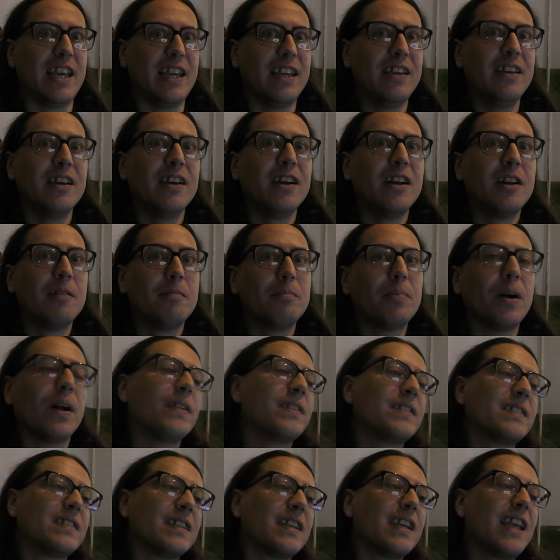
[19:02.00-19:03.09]
day,
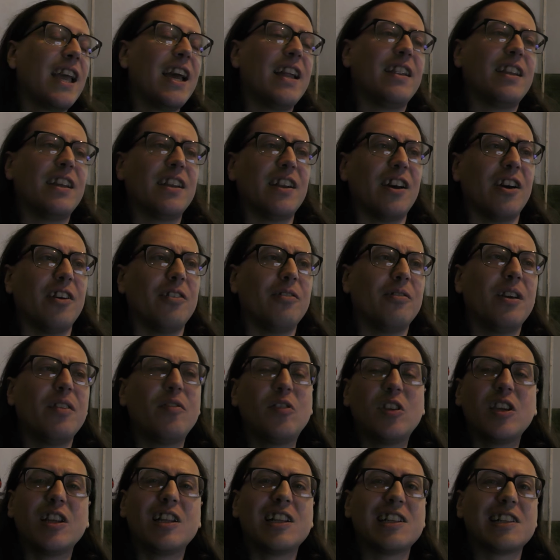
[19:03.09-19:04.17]
but again, you know,
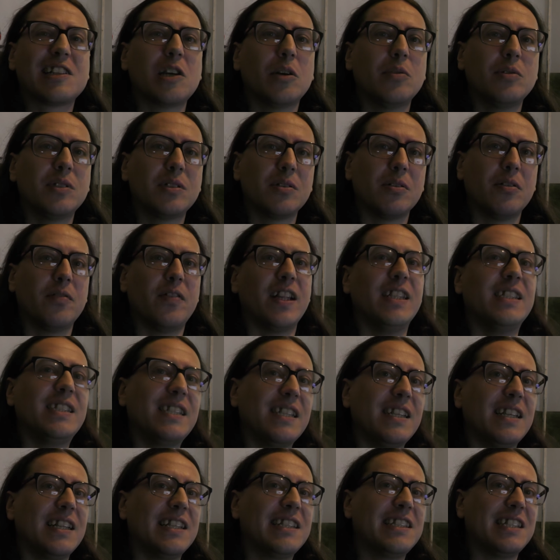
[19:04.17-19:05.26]
if you're just going to an
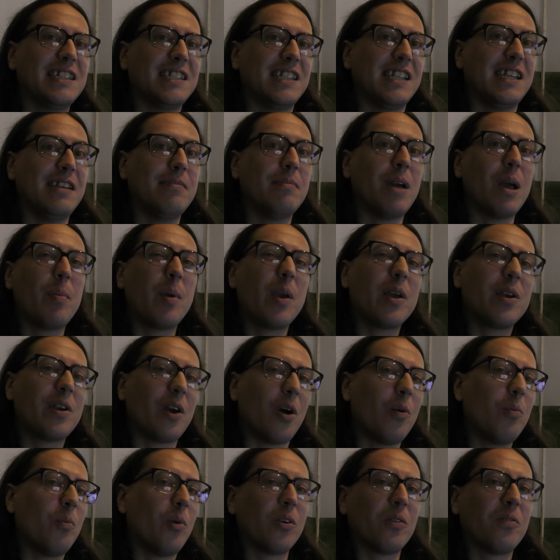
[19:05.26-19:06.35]
event in the city, maybe
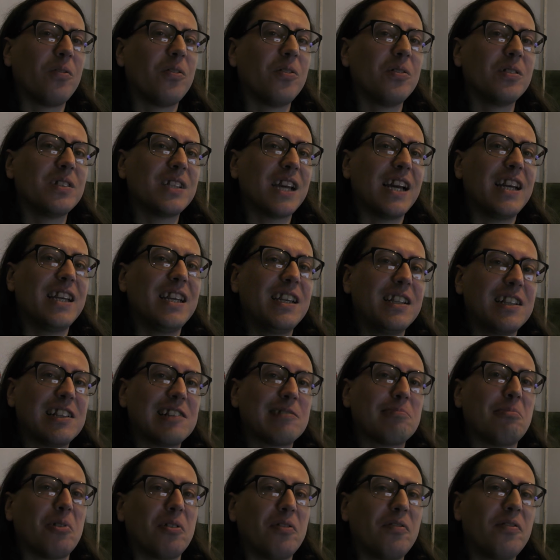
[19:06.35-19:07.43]
you don't want a full day, you
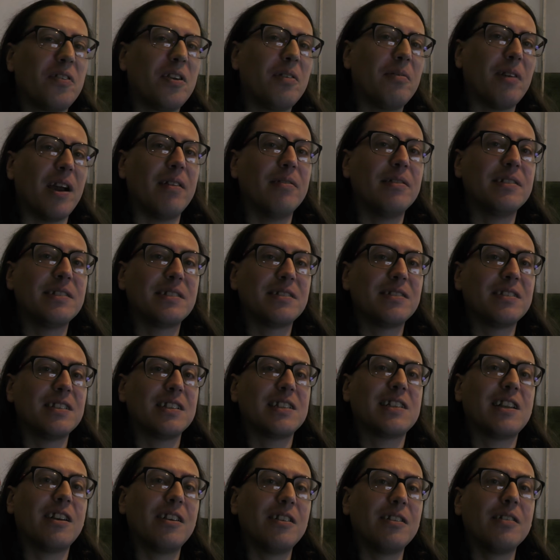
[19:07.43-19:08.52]
just want a few hours,
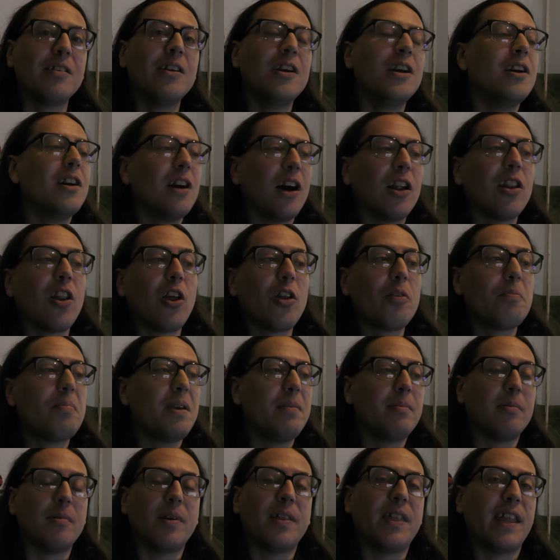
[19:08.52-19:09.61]
and it's like, a lot
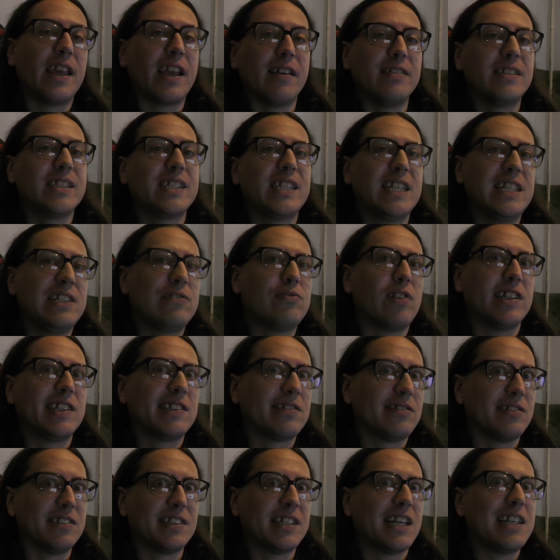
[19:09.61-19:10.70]
of people when they go to these
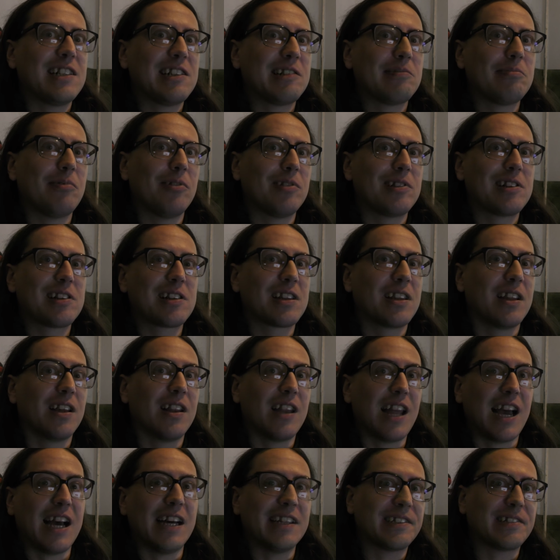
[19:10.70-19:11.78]
festivals, they just watch
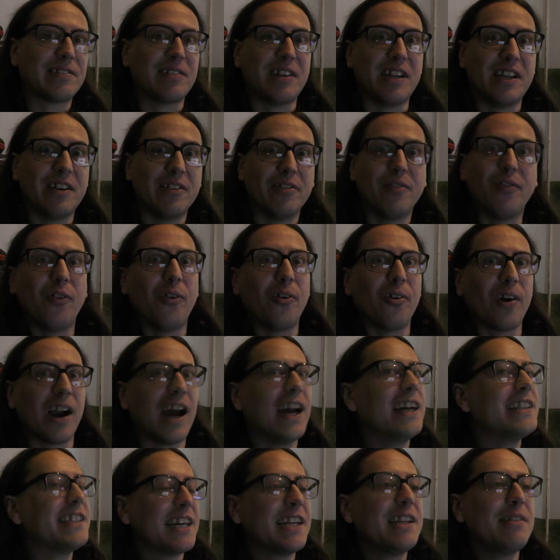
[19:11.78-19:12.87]
the last three or
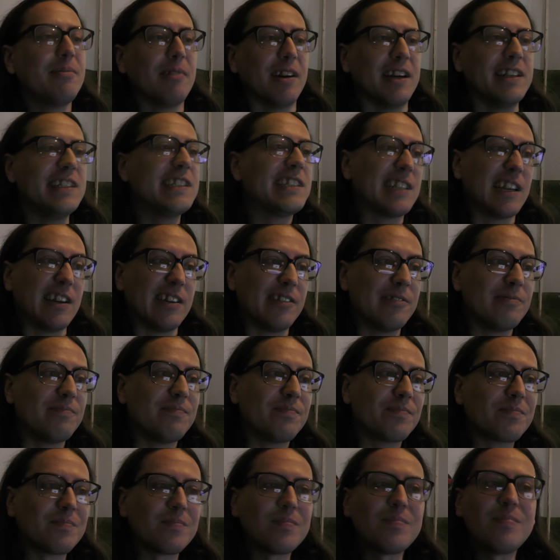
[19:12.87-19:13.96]
four acts anyway,
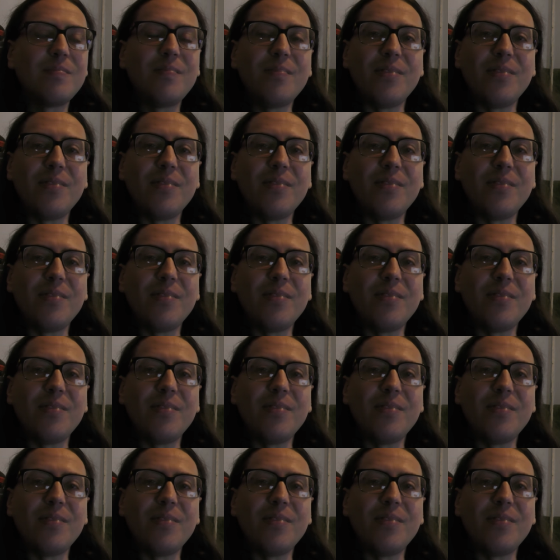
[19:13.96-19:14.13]
so,